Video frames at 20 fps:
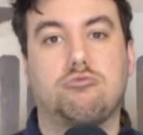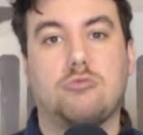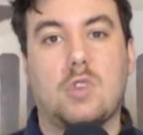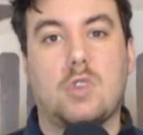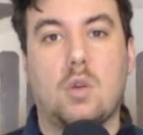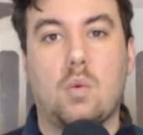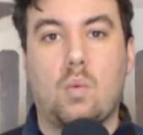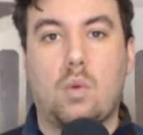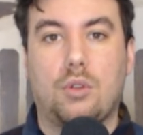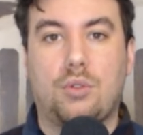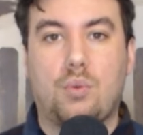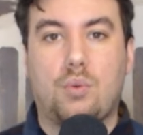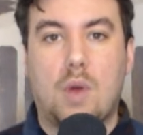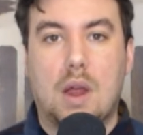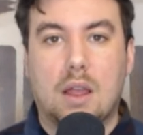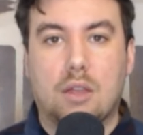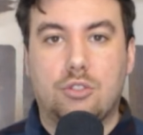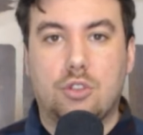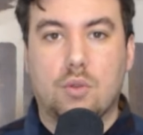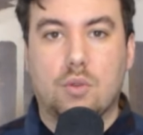
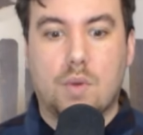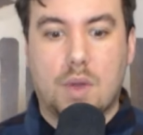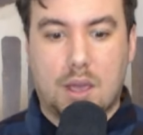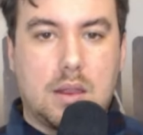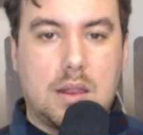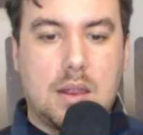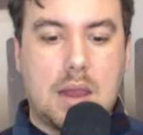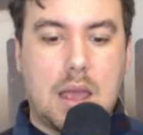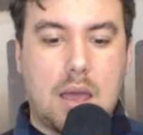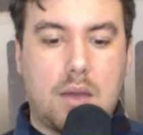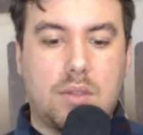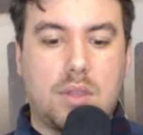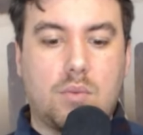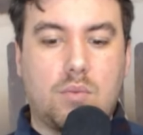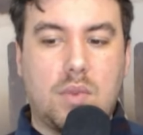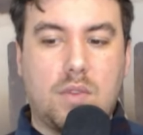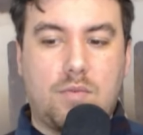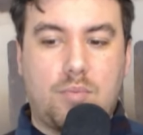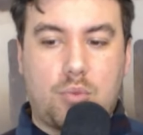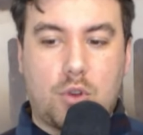worthwhile doing. Now that
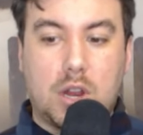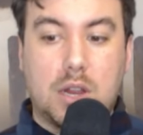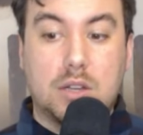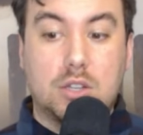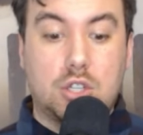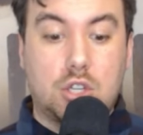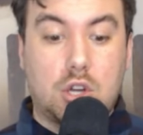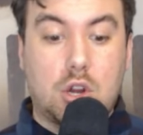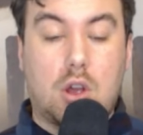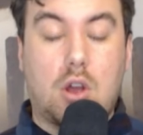we've bridged